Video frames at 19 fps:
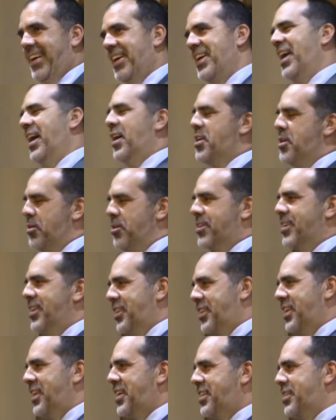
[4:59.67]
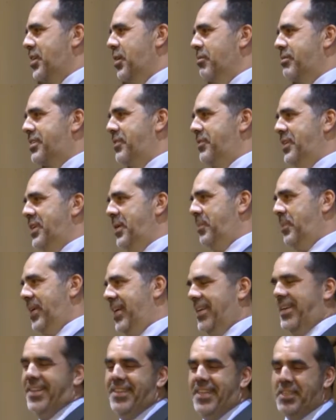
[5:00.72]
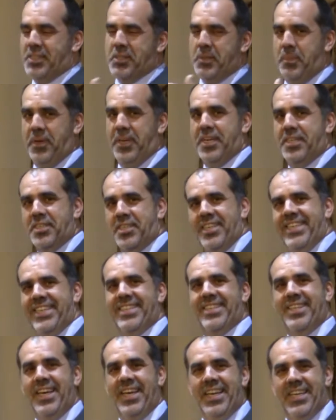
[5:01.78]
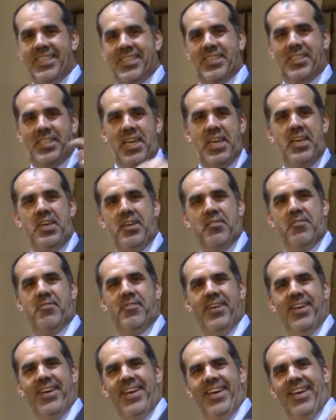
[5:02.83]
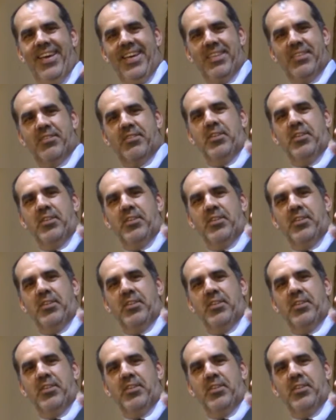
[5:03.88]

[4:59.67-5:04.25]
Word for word: Yeah, I usually think Joseph in a pit. In this depiction, it's Steve. is